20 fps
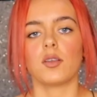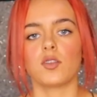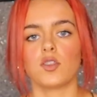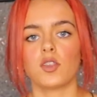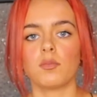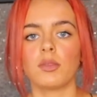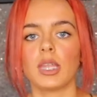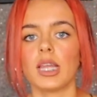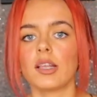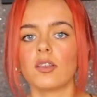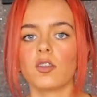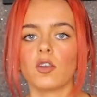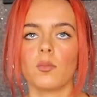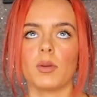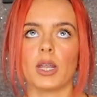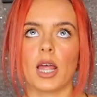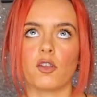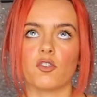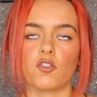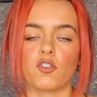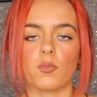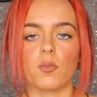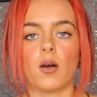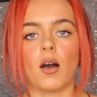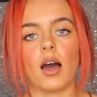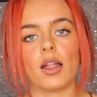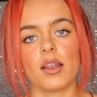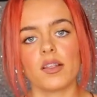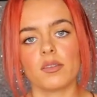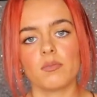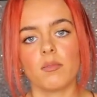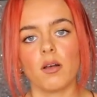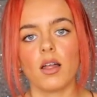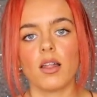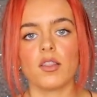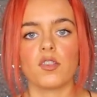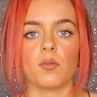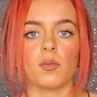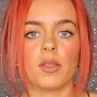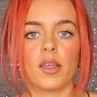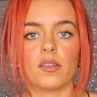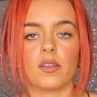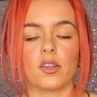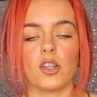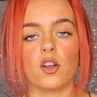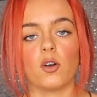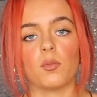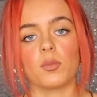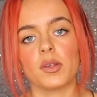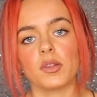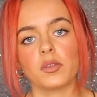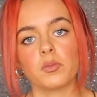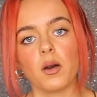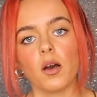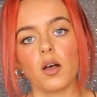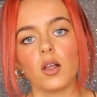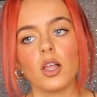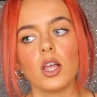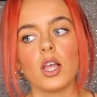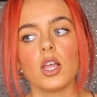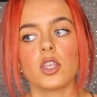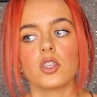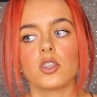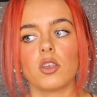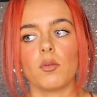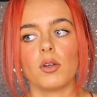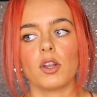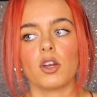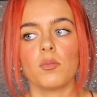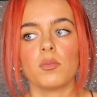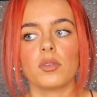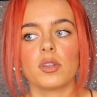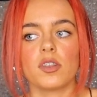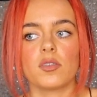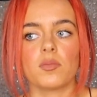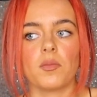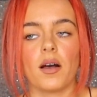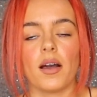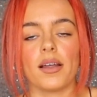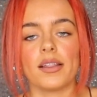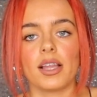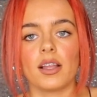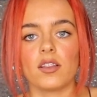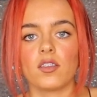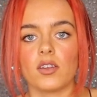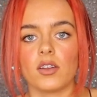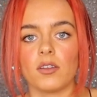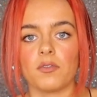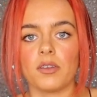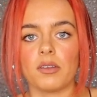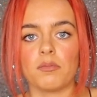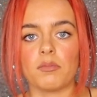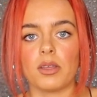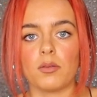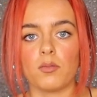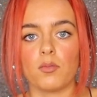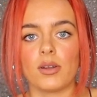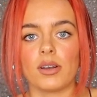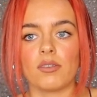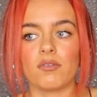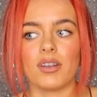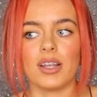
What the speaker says: If some things come in extra small on a small, and some things only come in a small. So when it comes in a small, I think it's going to fit me, when